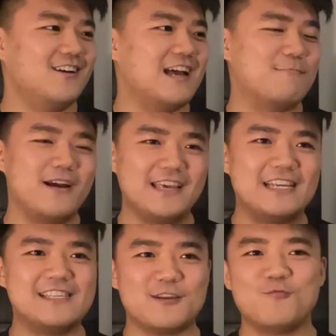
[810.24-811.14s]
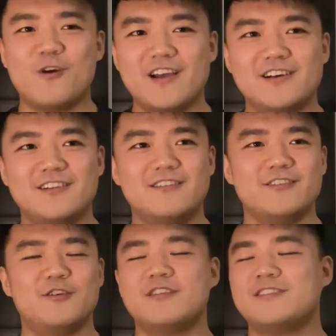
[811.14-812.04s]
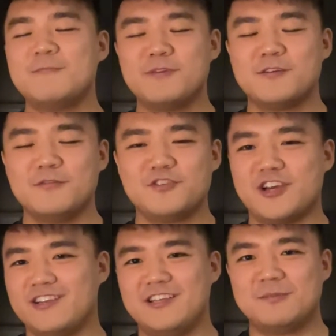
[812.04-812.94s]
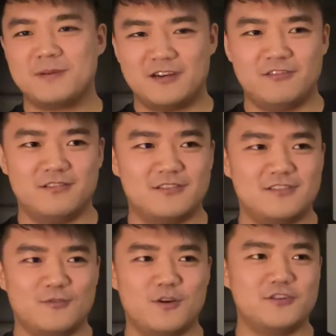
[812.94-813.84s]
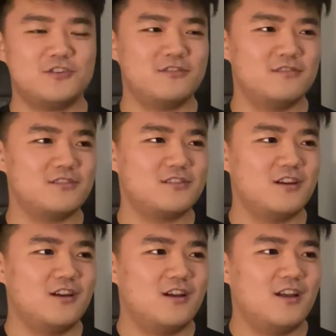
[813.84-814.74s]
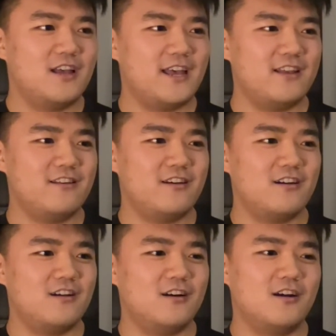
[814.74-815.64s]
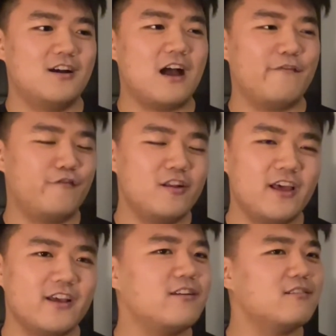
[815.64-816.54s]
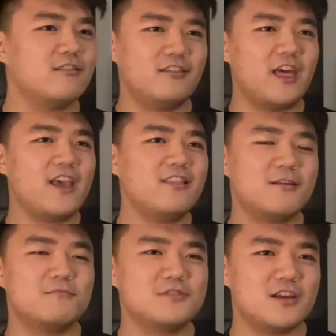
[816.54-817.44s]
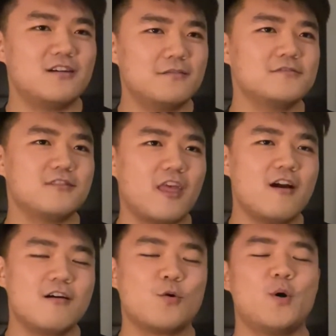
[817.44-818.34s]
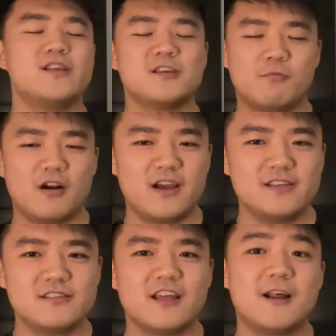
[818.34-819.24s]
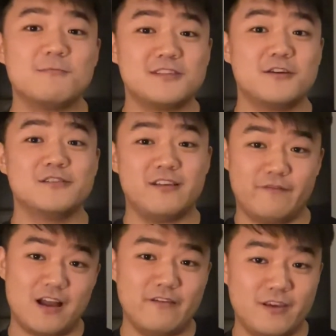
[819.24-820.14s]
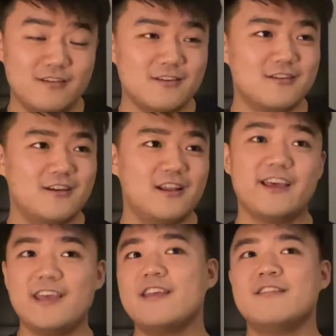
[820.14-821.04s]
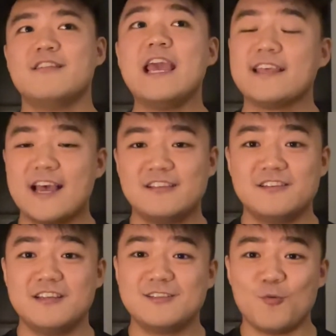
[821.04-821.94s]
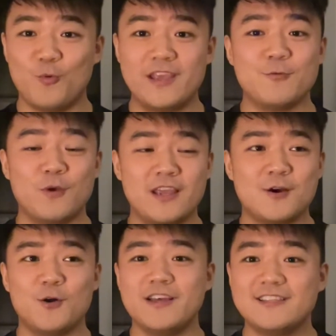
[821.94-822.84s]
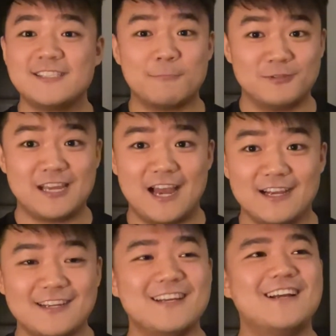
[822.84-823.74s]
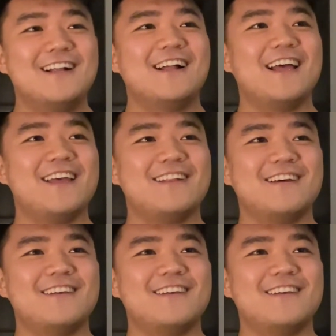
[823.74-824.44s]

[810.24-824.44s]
am I eating well, you know, the typical Chinese parents questions. And I feel like they themselves, they are quite surprised that I'm still surviving. Like in Cantonese, we call it zhup sang. And